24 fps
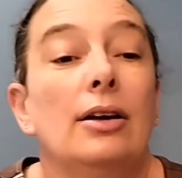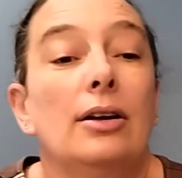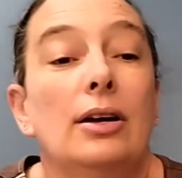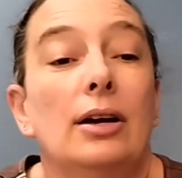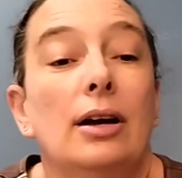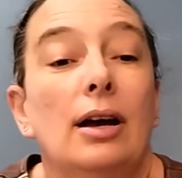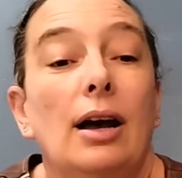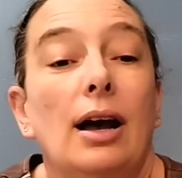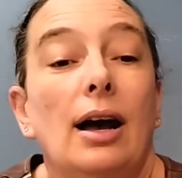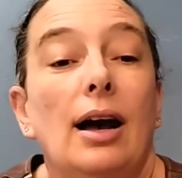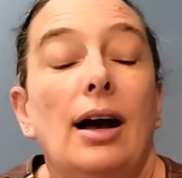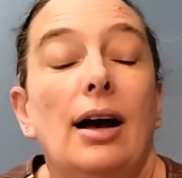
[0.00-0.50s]

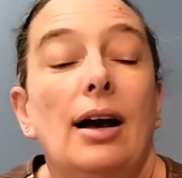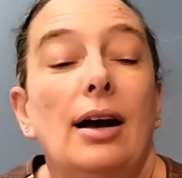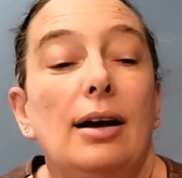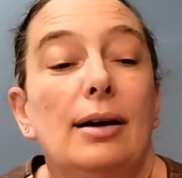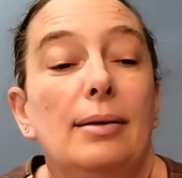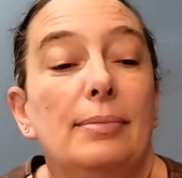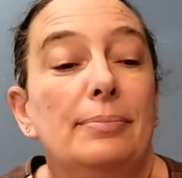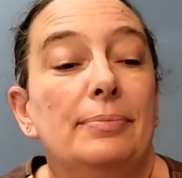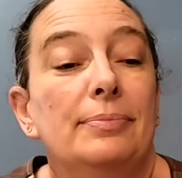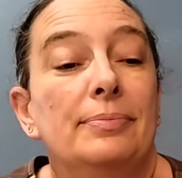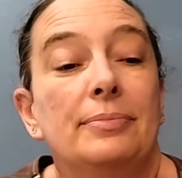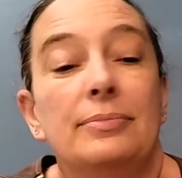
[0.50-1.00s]

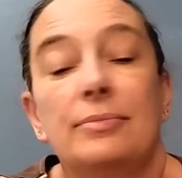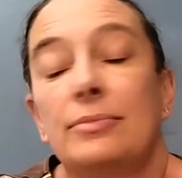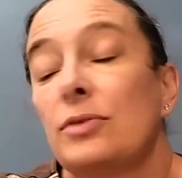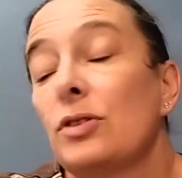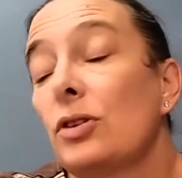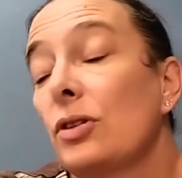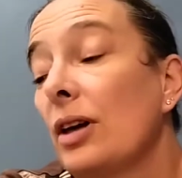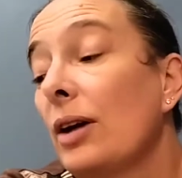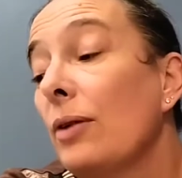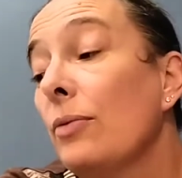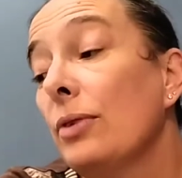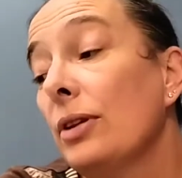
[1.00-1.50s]
So
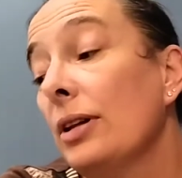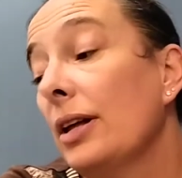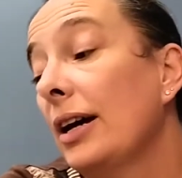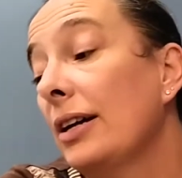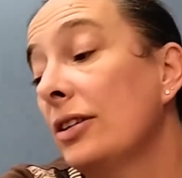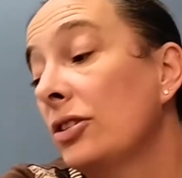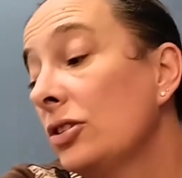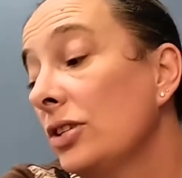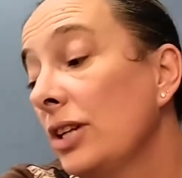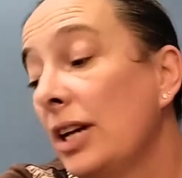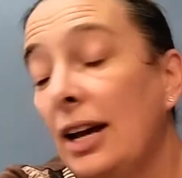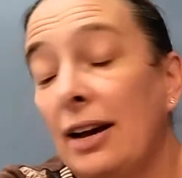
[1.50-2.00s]
that will
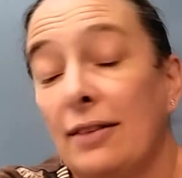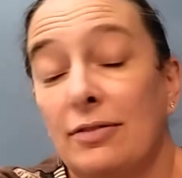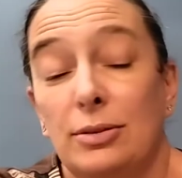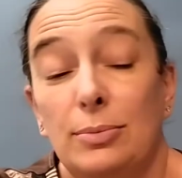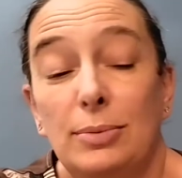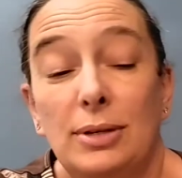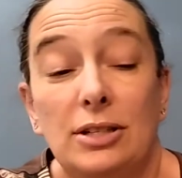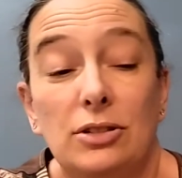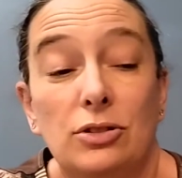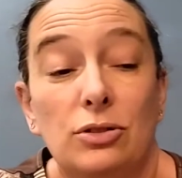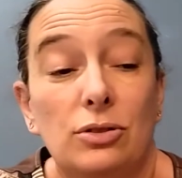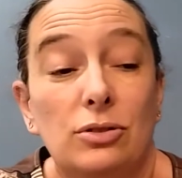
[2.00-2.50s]
actually have to be
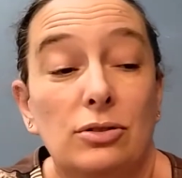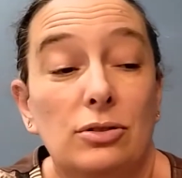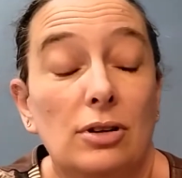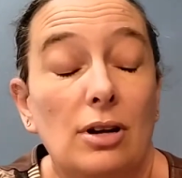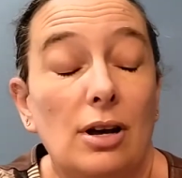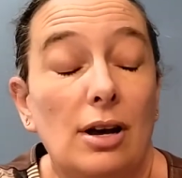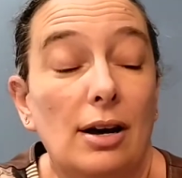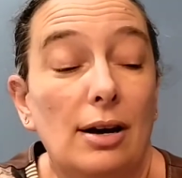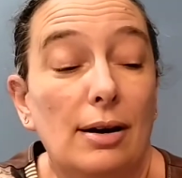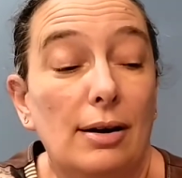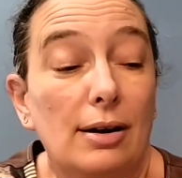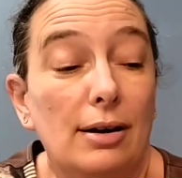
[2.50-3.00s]

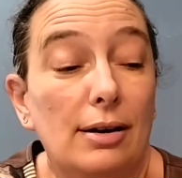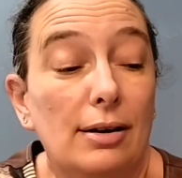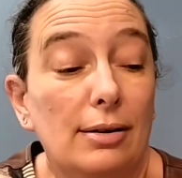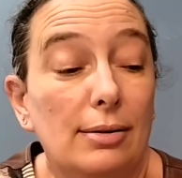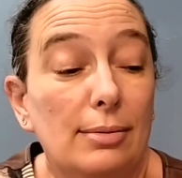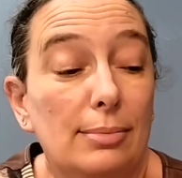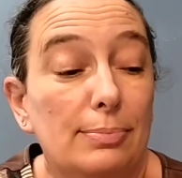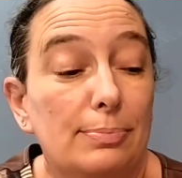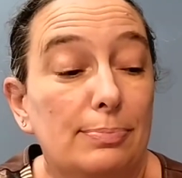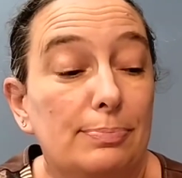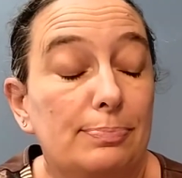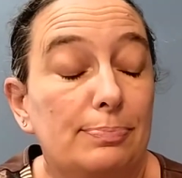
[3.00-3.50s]
a
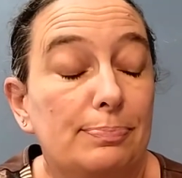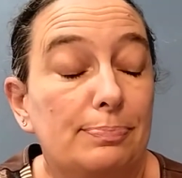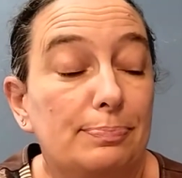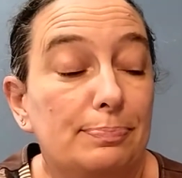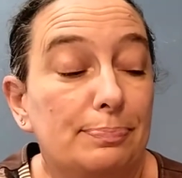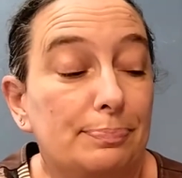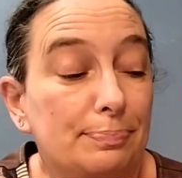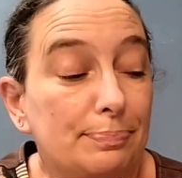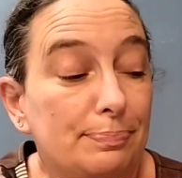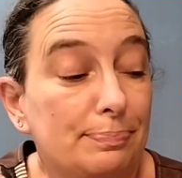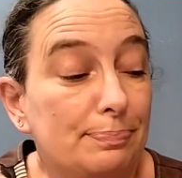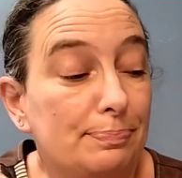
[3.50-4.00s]

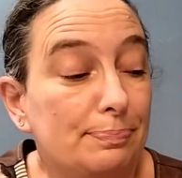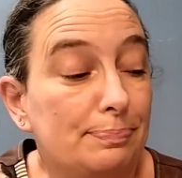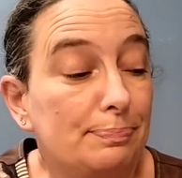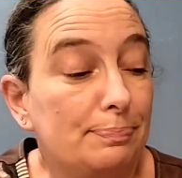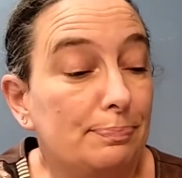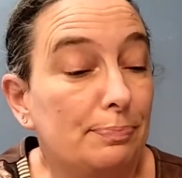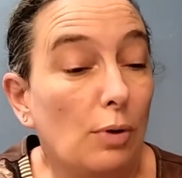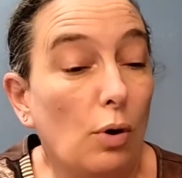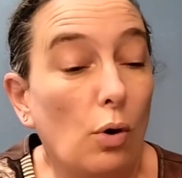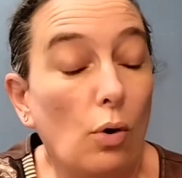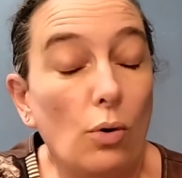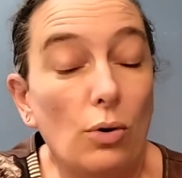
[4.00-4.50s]

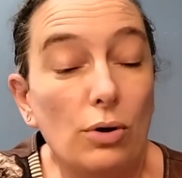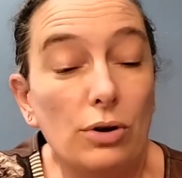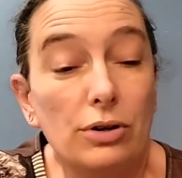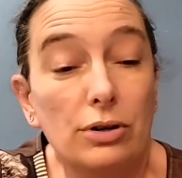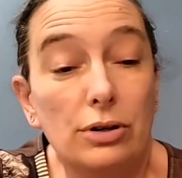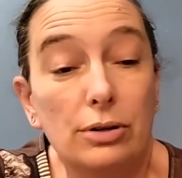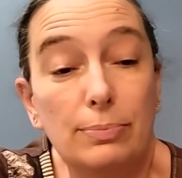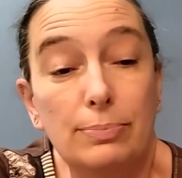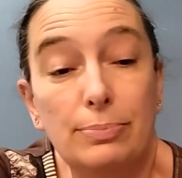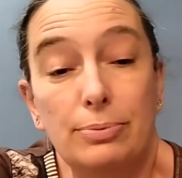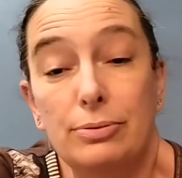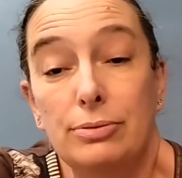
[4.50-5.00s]

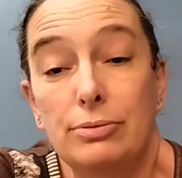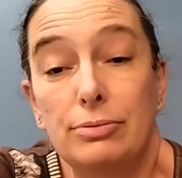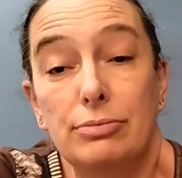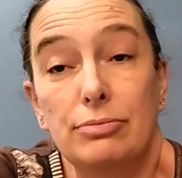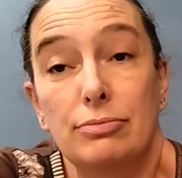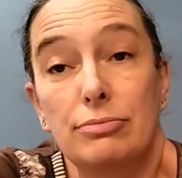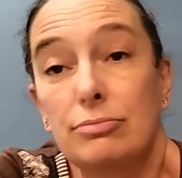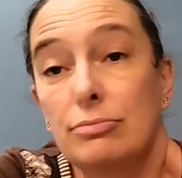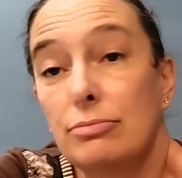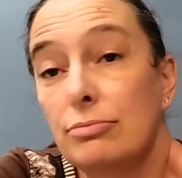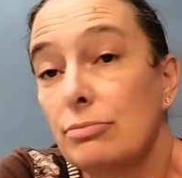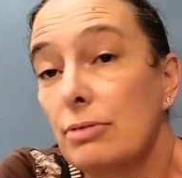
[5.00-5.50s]
order
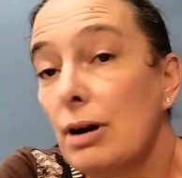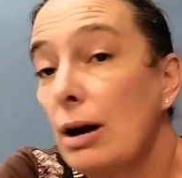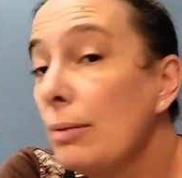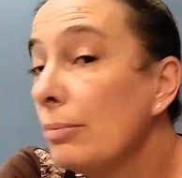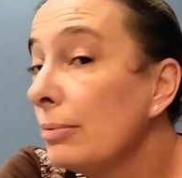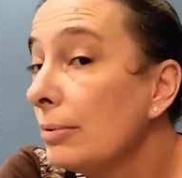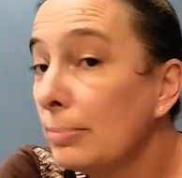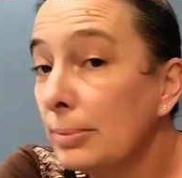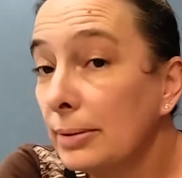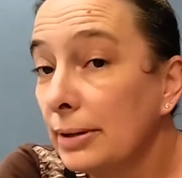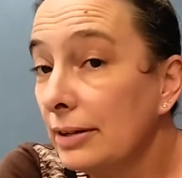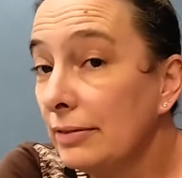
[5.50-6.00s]

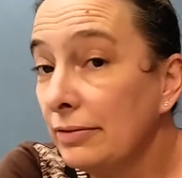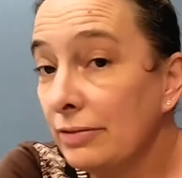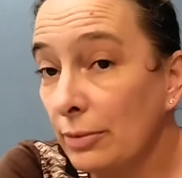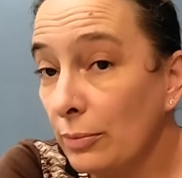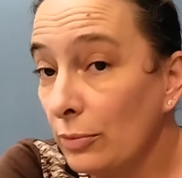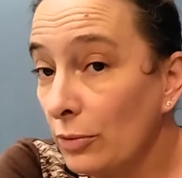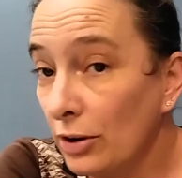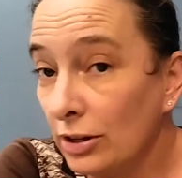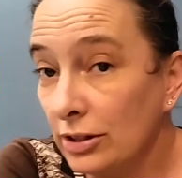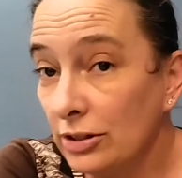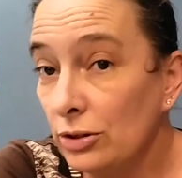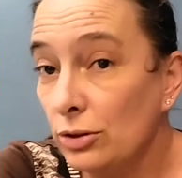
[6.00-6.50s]
probably from
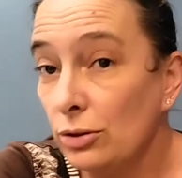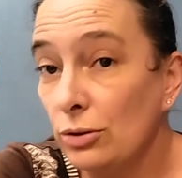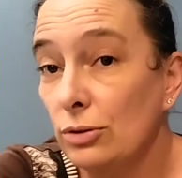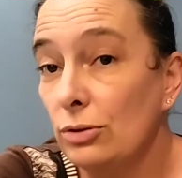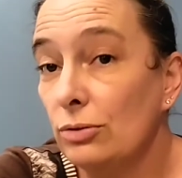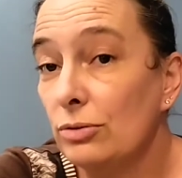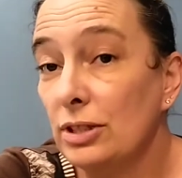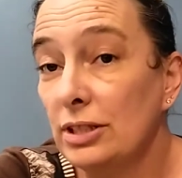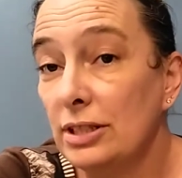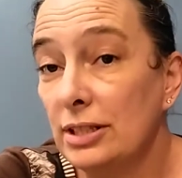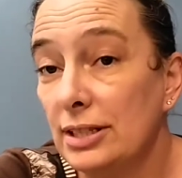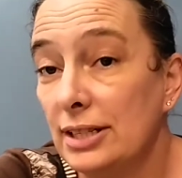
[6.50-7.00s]

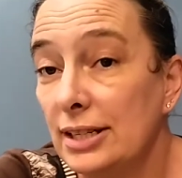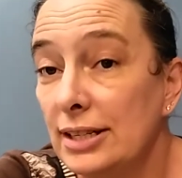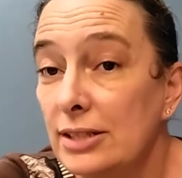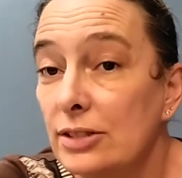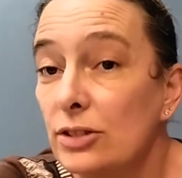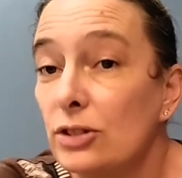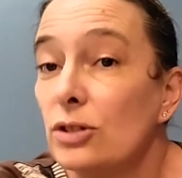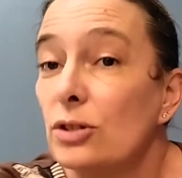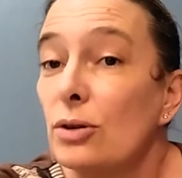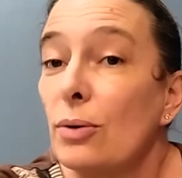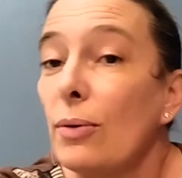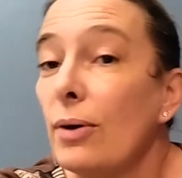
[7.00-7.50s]
123 Stitch.
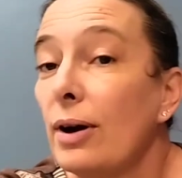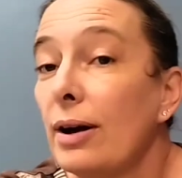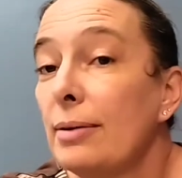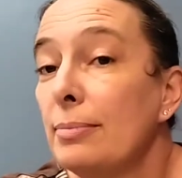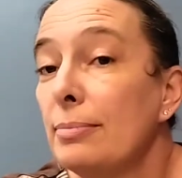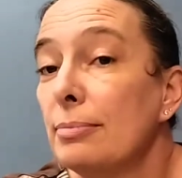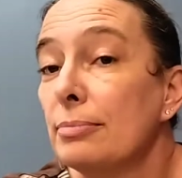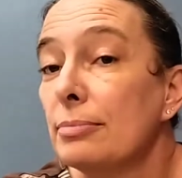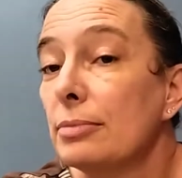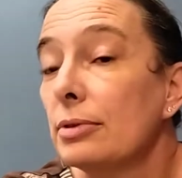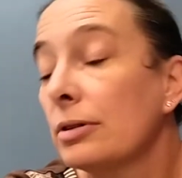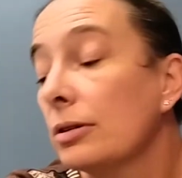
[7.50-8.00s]
So
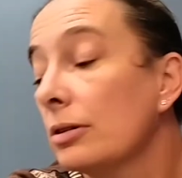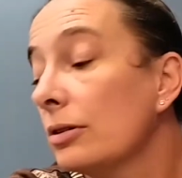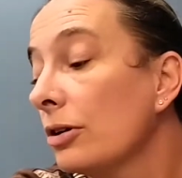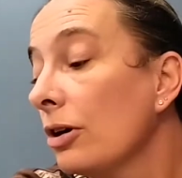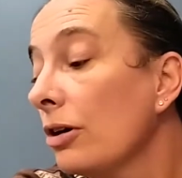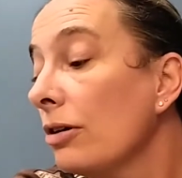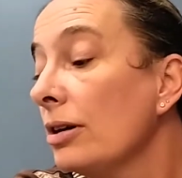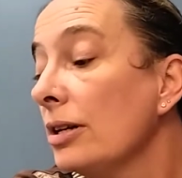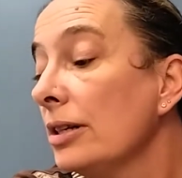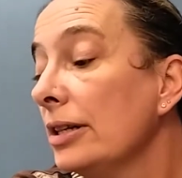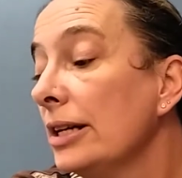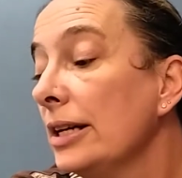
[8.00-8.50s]
I'm
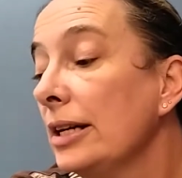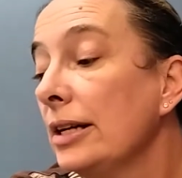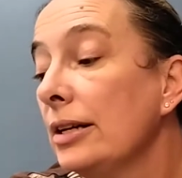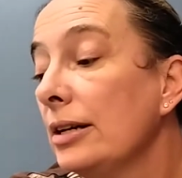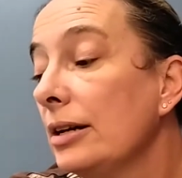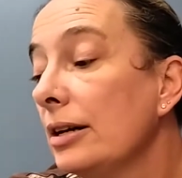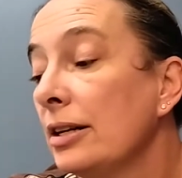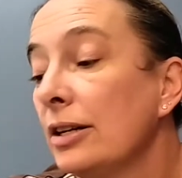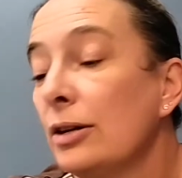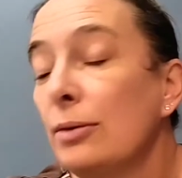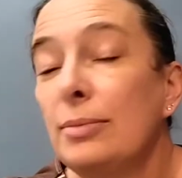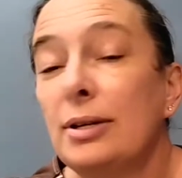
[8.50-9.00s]
currently
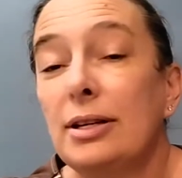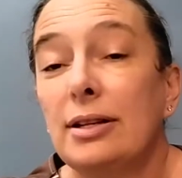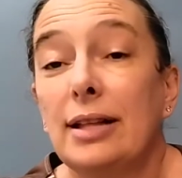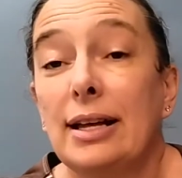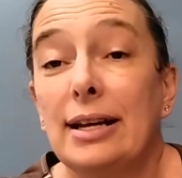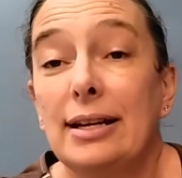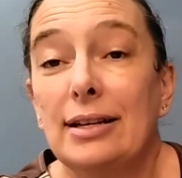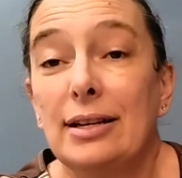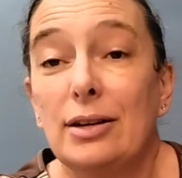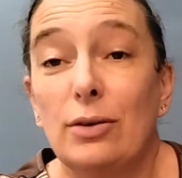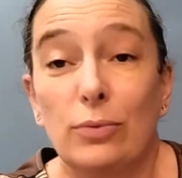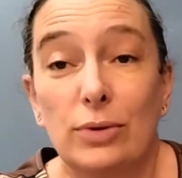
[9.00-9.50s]

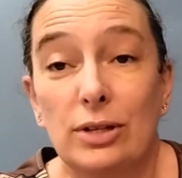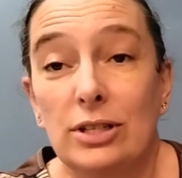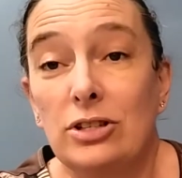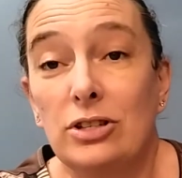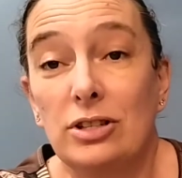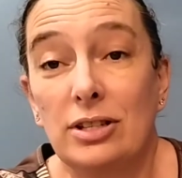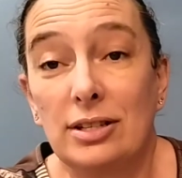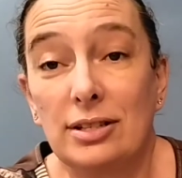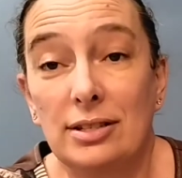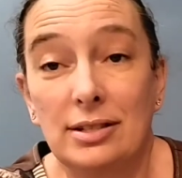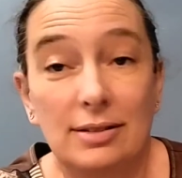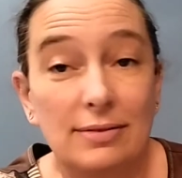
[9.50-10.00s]
accumulating a wish
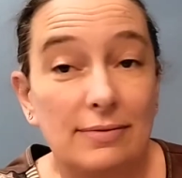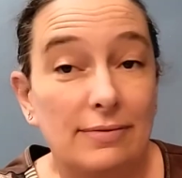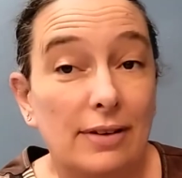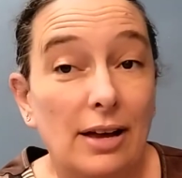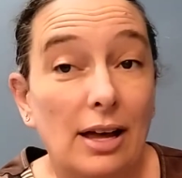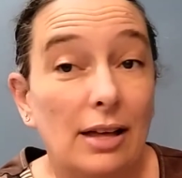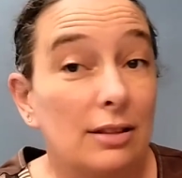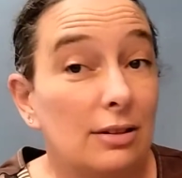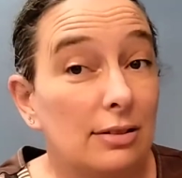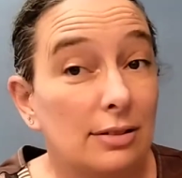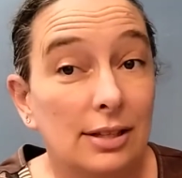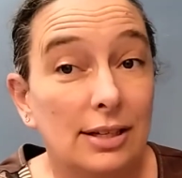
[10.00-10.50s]
list of
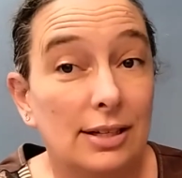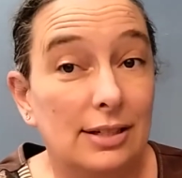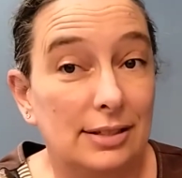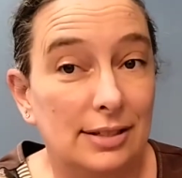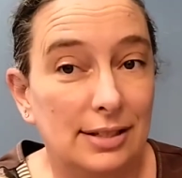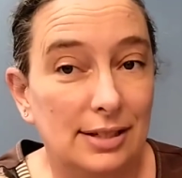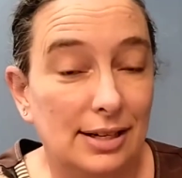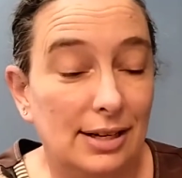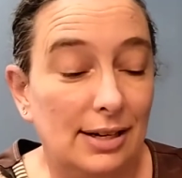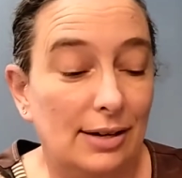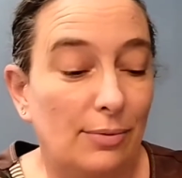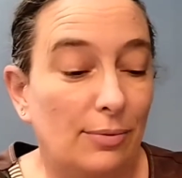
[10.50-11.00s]
other things to
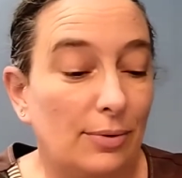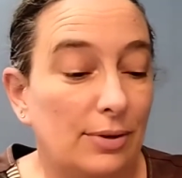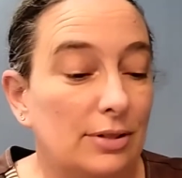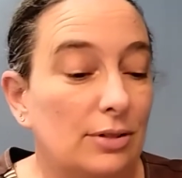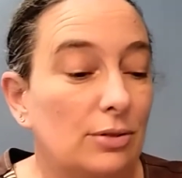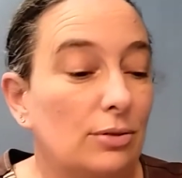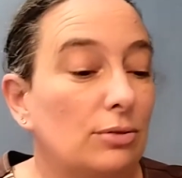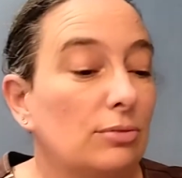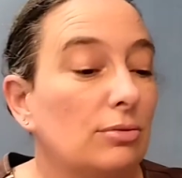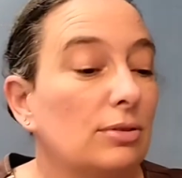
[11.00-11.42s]
get at 123